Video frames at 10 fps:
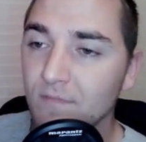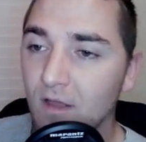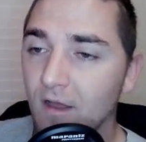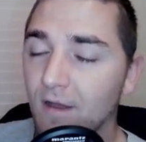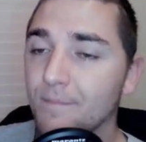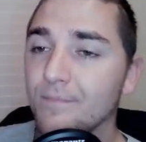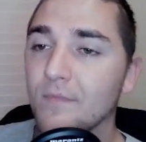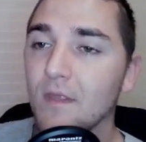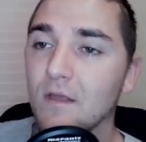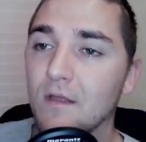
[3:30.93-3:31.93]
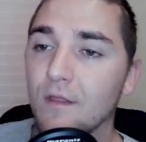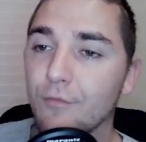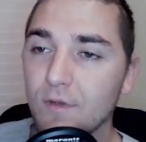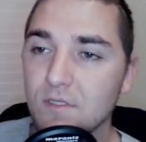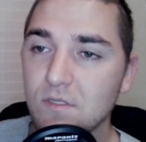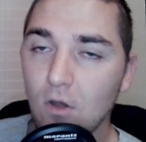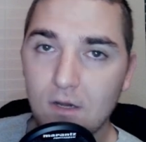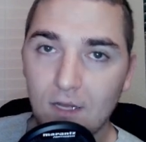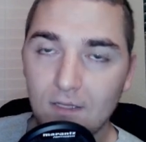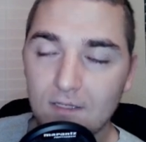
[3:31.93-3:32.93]
3-star
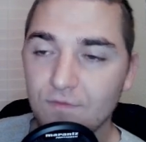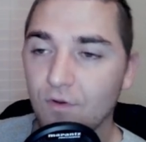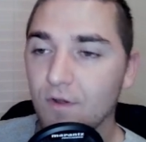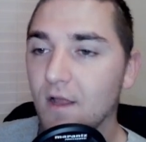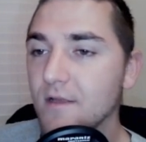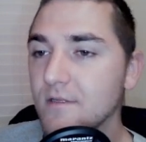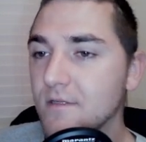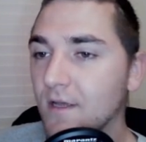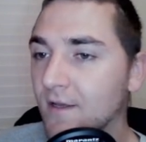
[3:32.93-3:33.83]
Cutlass, very nice.